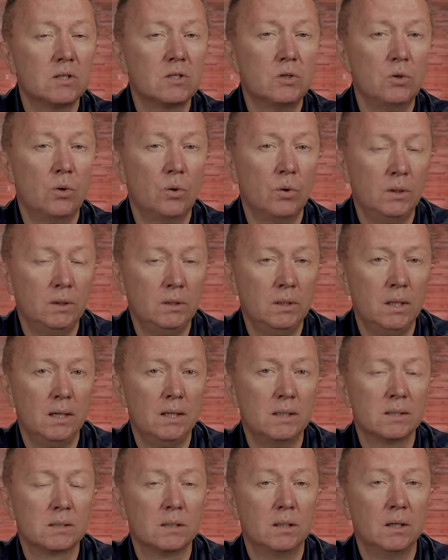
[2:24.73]
30
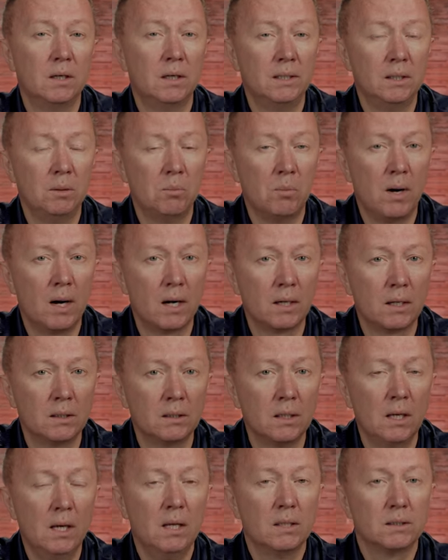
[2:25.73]
days on the
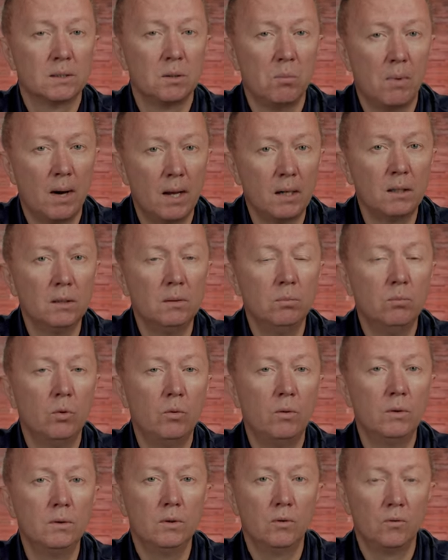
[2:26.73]
market. The market
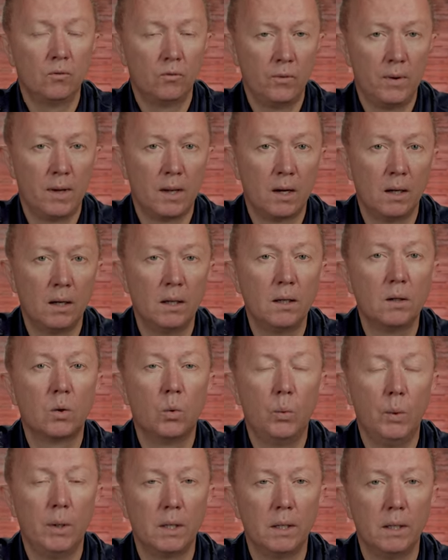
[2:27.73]
moving fairly
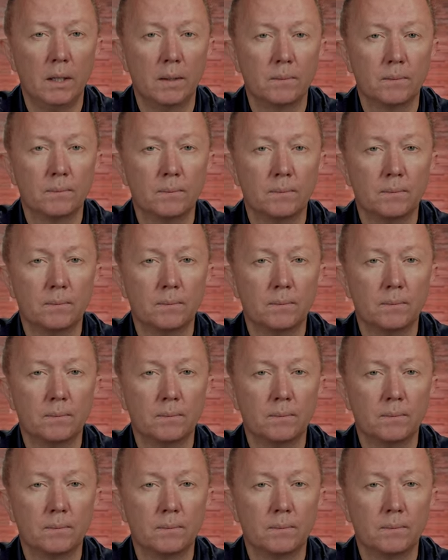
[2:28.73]
quickly.